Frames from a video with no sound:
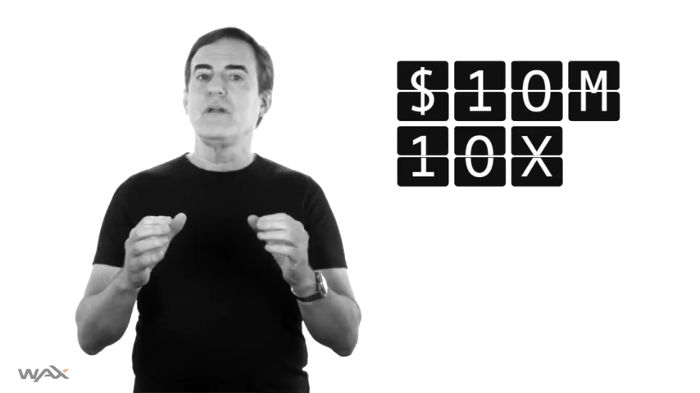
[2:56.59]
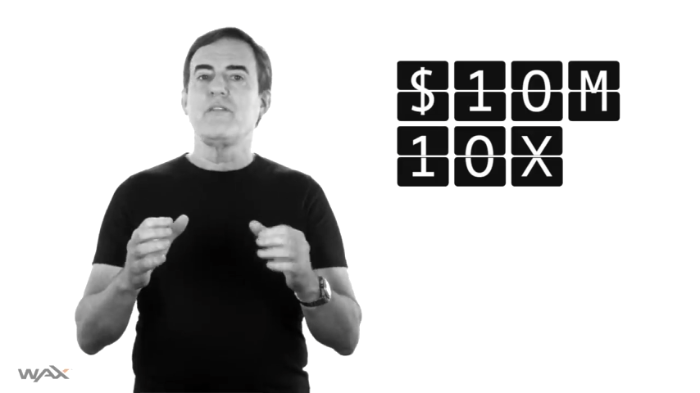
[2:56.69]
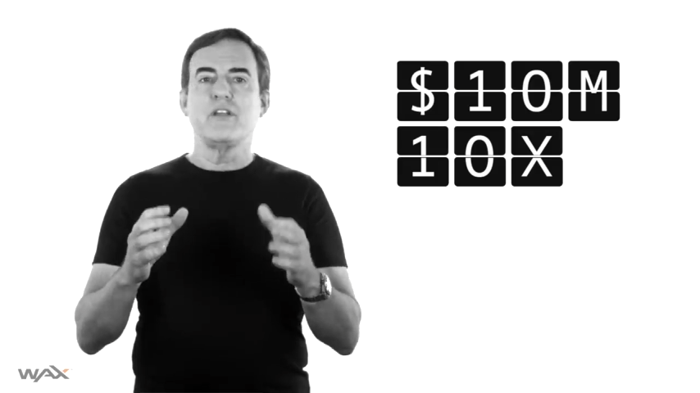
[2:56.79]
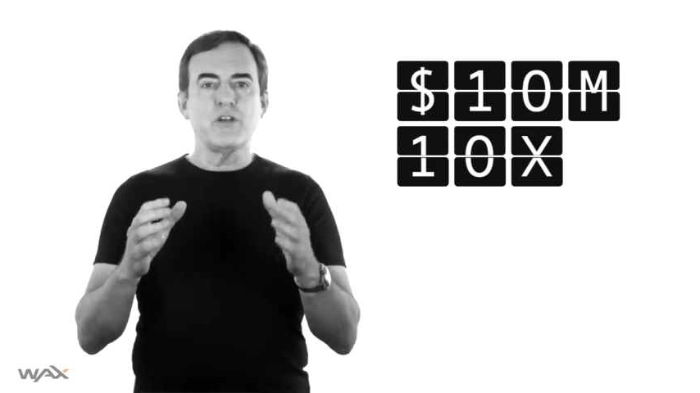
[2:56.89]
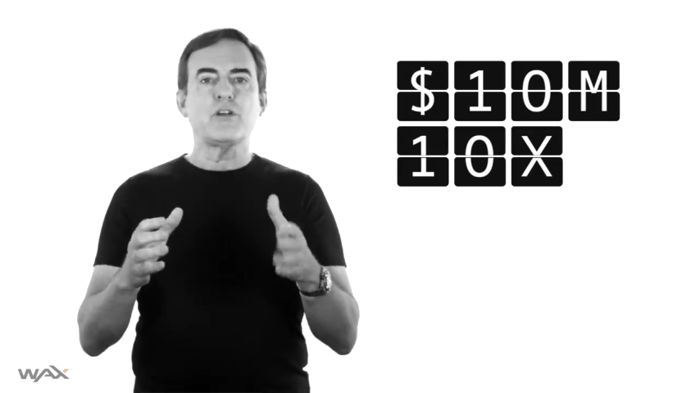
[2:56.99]

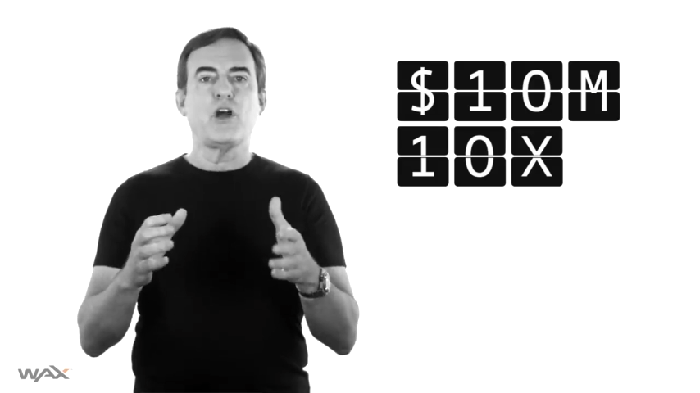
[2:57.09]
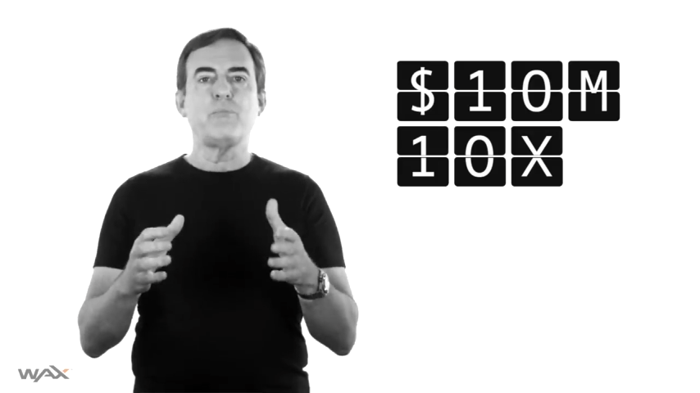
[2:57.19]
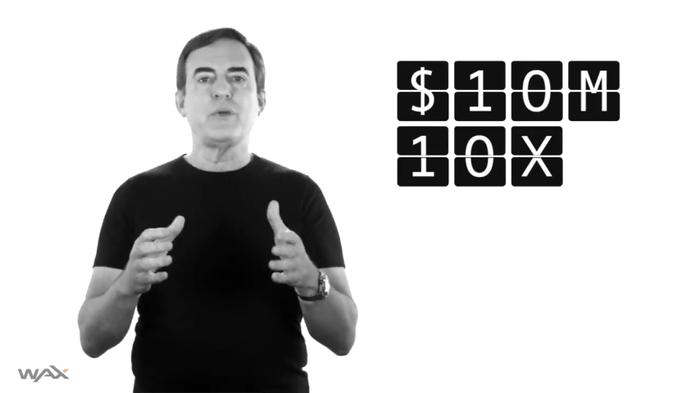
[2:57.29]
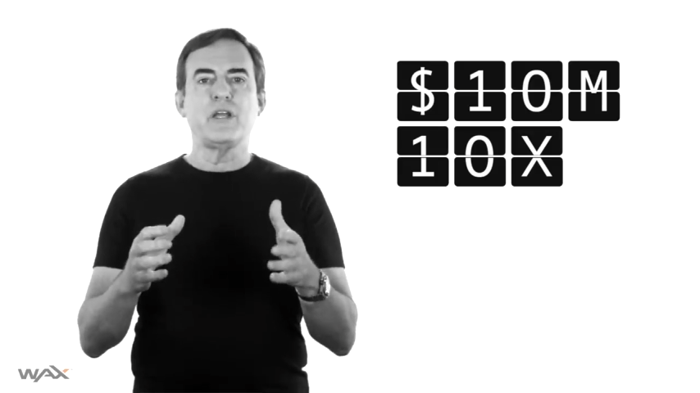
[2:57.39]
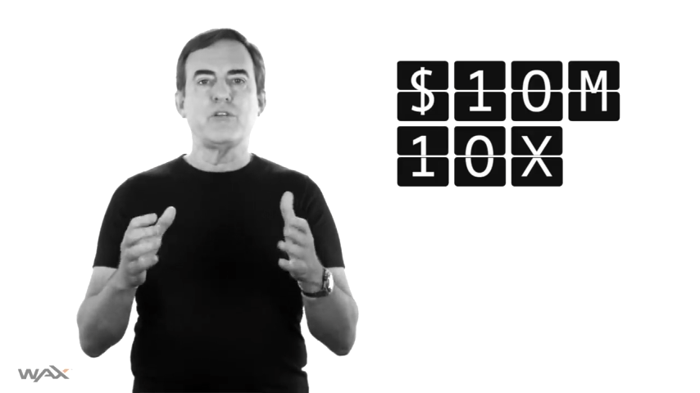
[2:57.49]
then your
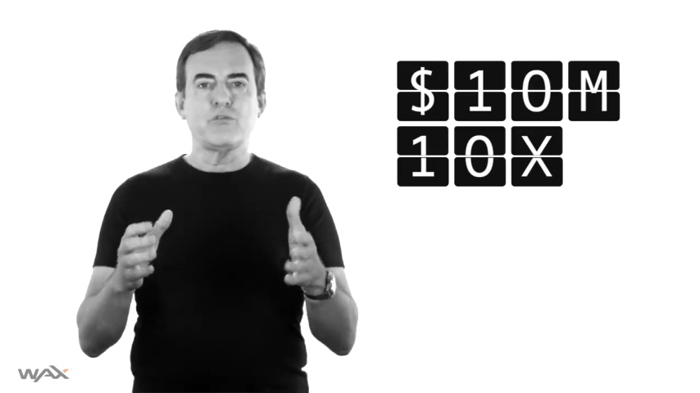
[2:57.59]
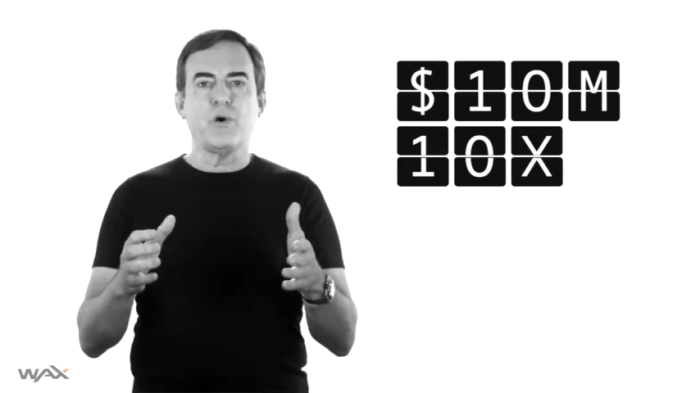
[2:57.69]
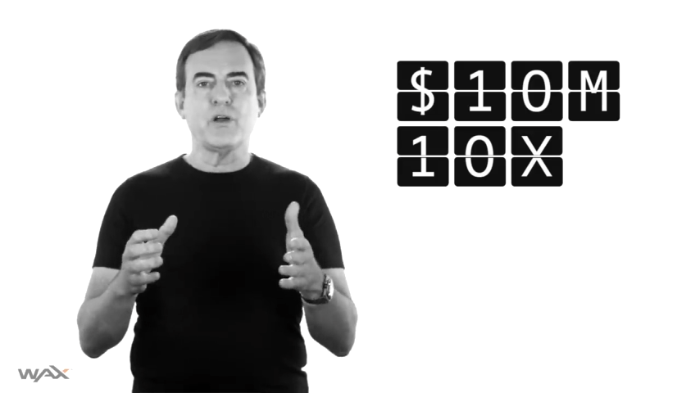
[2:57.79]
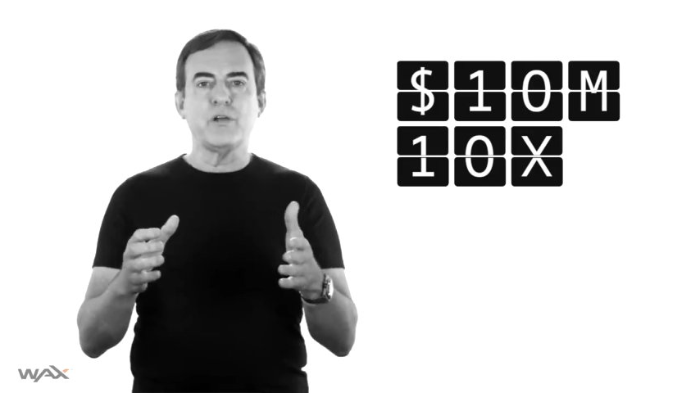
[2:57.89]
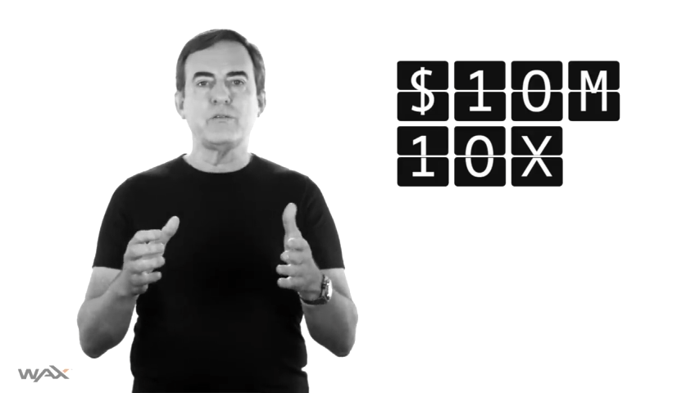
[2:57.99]
company is
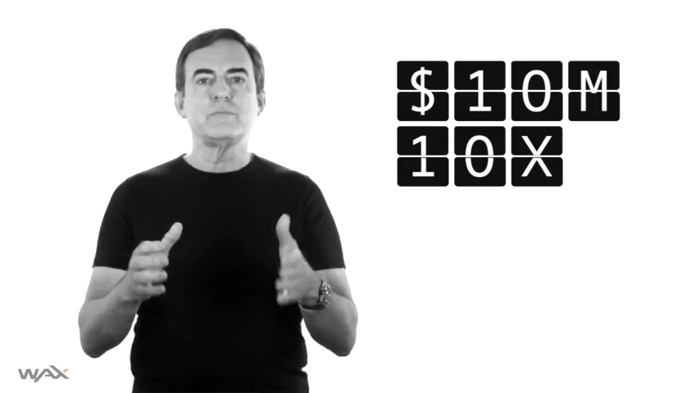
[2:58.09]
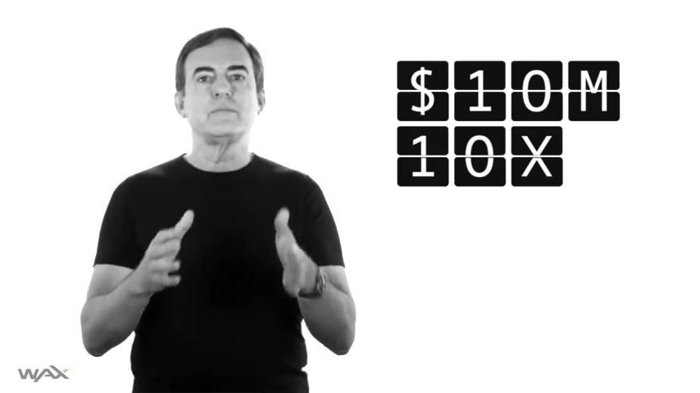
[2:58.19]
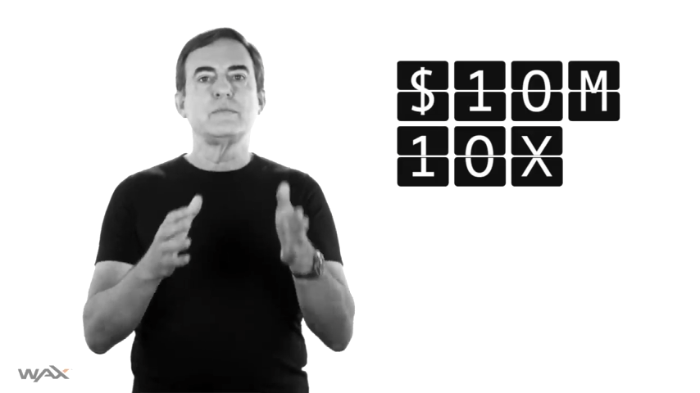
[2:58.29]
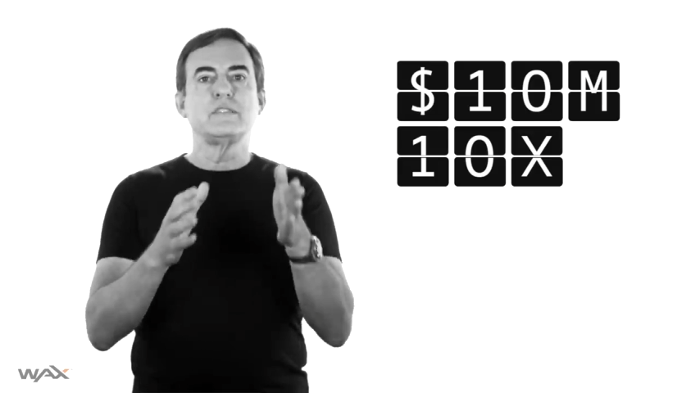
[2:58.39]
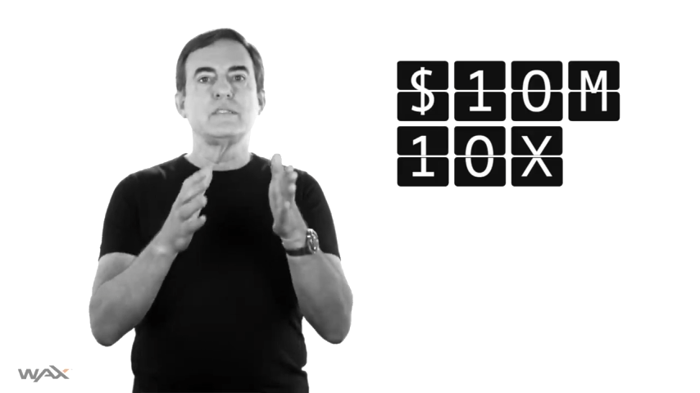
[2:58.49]
worth
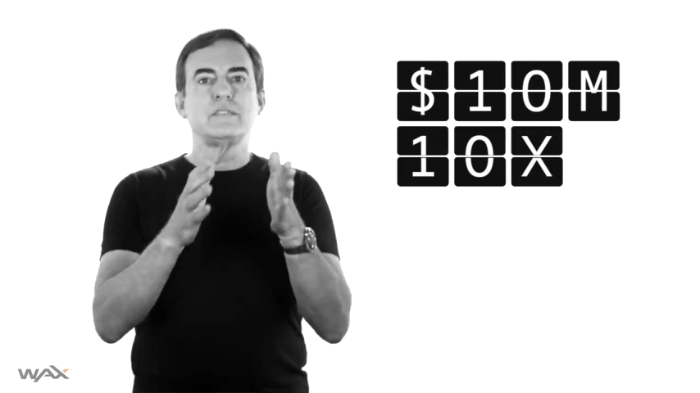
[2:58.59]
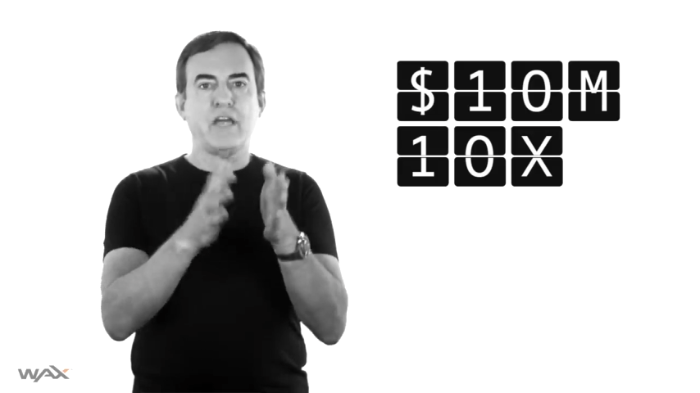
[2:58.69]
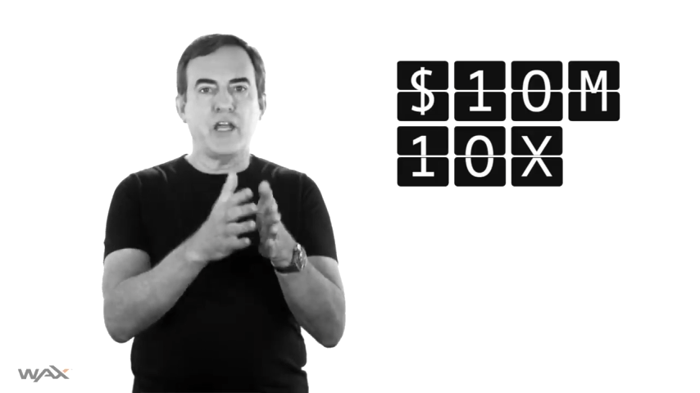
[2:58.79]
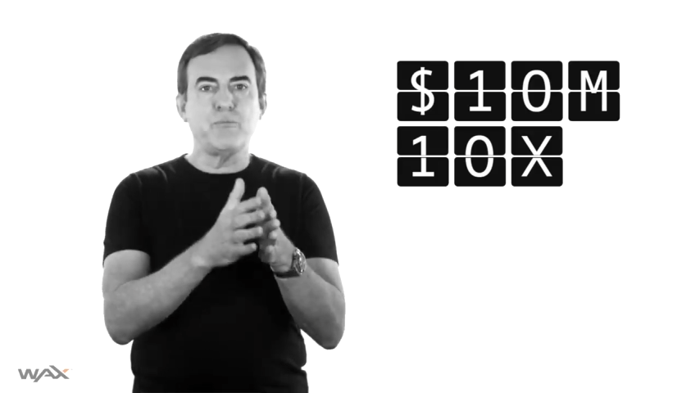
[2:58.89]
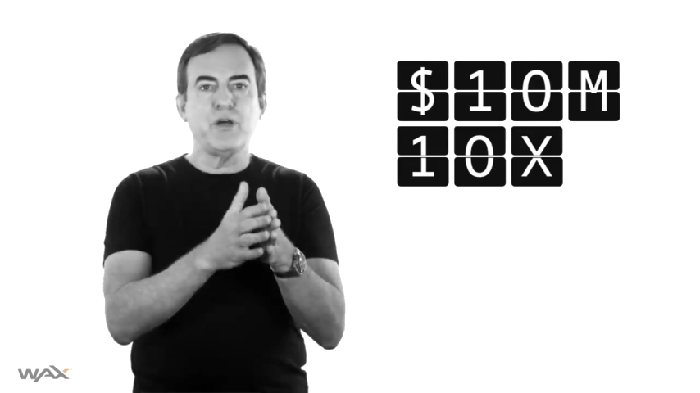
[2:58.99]
10